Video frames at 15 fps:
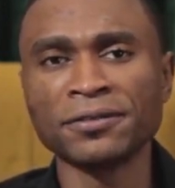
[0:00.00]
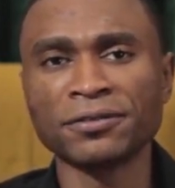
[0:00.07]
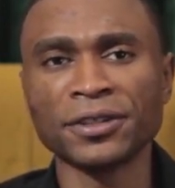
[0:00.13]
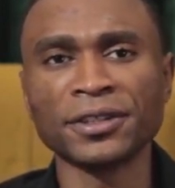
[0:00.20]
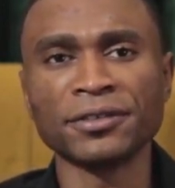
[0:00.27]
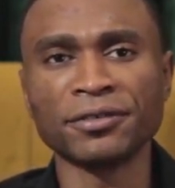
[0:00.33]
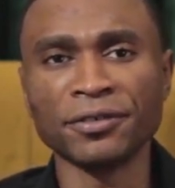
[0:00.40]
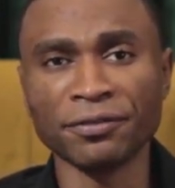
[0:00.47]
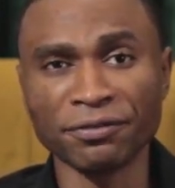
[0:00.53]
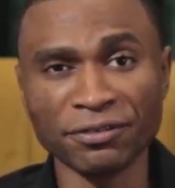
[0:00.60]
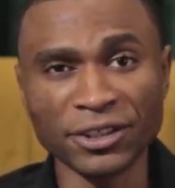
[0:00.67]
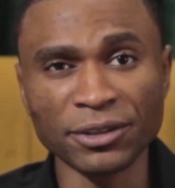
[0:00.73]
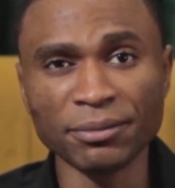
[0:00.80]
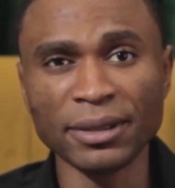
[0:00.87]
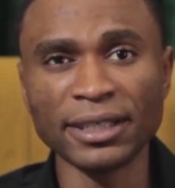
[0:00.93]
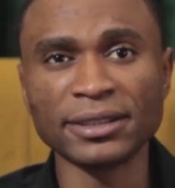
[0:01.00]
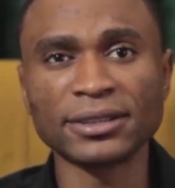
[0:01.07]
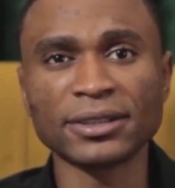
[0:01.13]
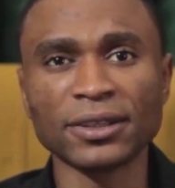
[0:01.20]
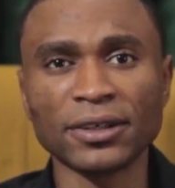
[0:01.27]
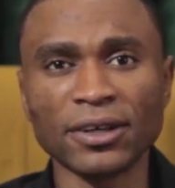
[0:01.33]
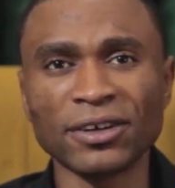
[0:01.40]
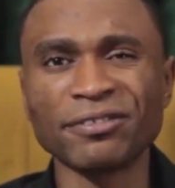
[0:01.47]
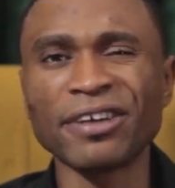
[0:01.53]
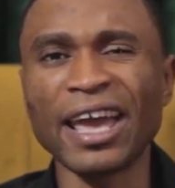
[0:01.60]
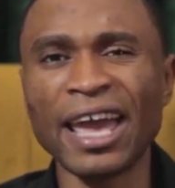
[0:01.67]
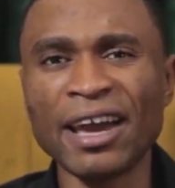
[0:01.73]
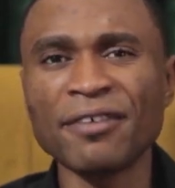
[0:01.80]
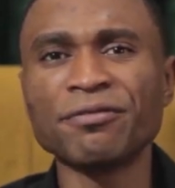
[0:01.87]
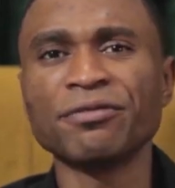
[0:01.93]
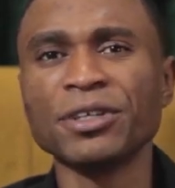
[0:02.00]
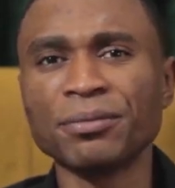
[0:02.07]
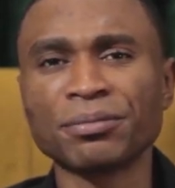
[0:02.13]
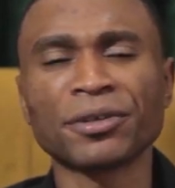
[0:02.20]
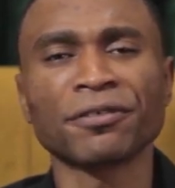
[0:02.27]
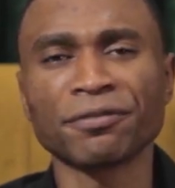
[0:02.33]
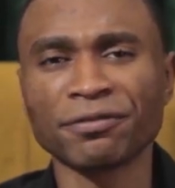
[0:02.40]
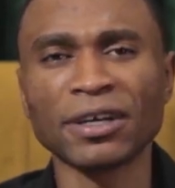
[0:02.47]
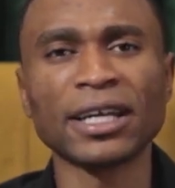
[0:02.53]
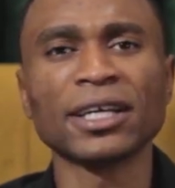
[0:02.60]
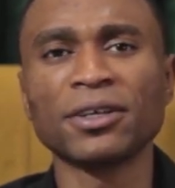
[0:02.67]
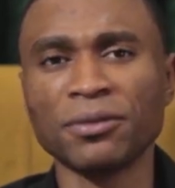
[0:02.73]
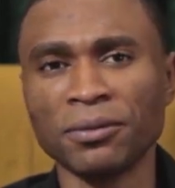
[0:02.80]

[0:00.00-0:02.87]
for the fulfillment of every prophetic